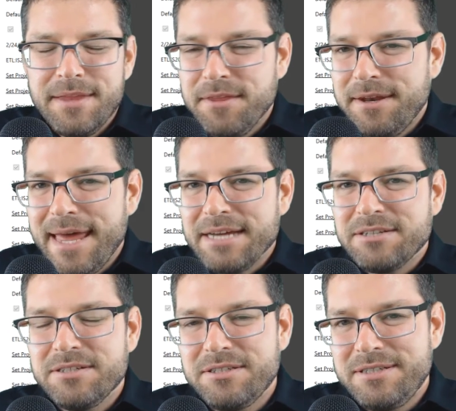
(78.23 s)
Then the
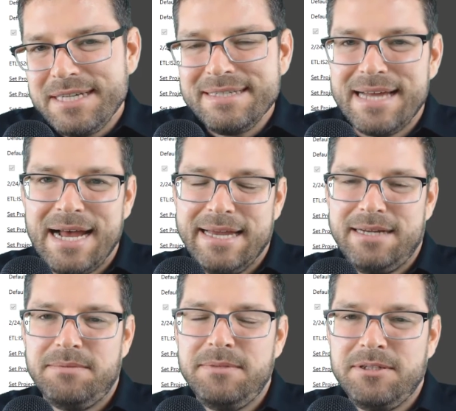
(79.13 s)
next six
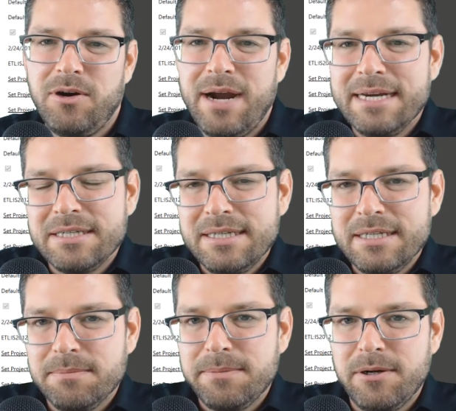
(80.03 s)
items are actually
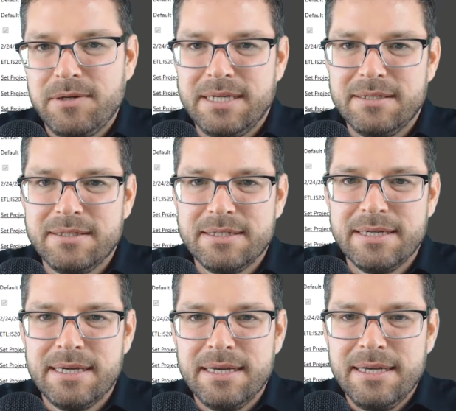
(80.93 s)
components,
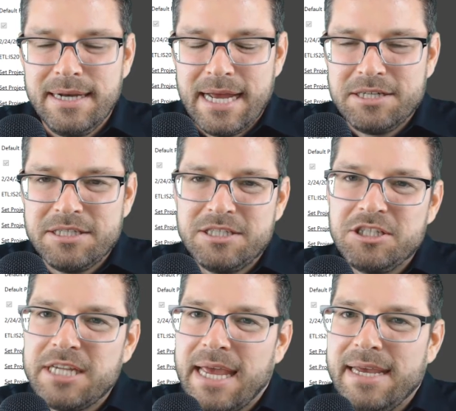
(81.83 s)
connection,
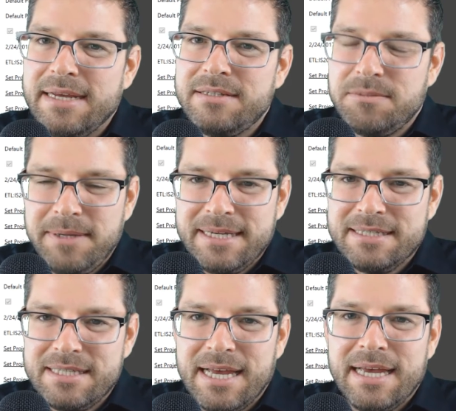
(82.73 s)
stage,
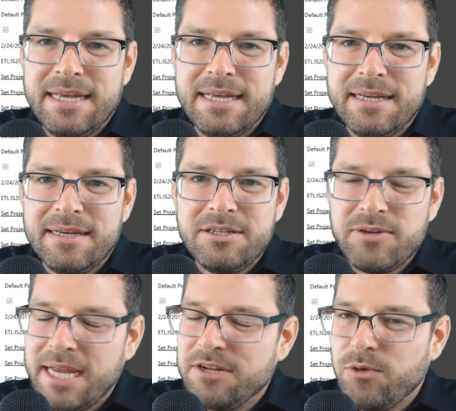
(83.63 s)
PSA,
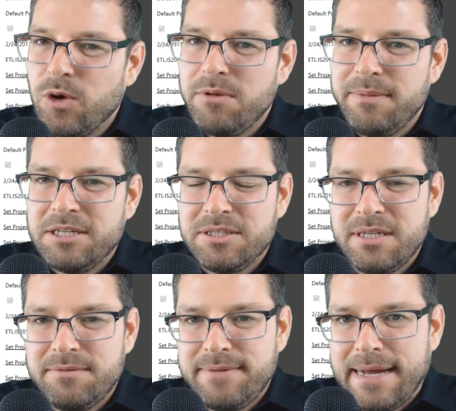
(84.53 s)
transform
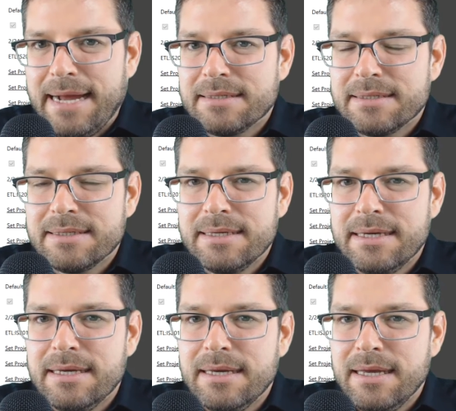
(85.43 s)
dimension, and fact.
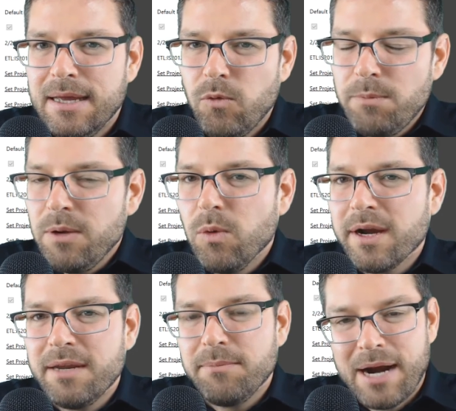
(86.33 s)
We'll be
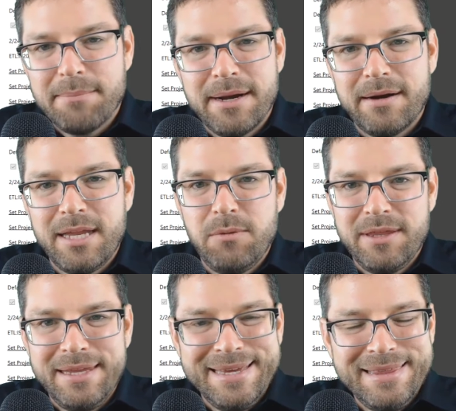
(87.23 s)
working primarily
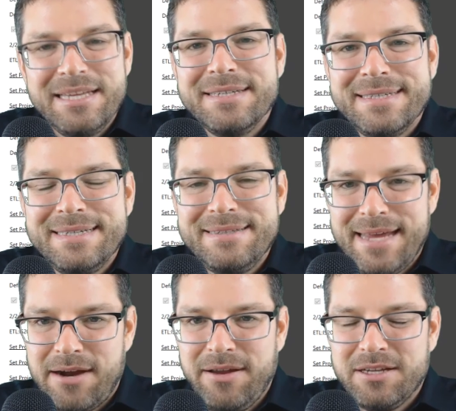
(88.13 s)
within these six
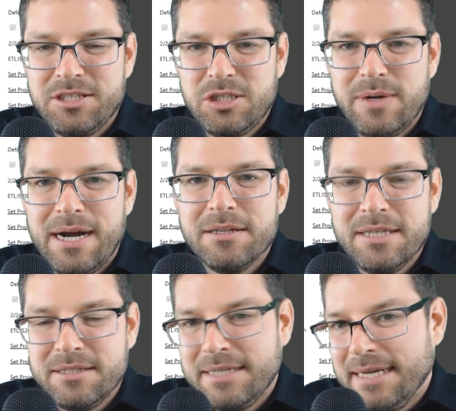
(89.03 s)
areas throughout
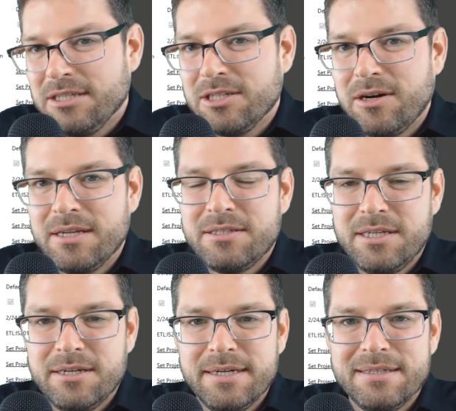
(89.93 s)
this Getting Started
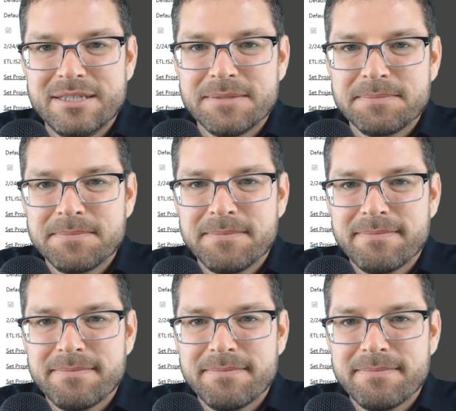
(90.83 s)
series.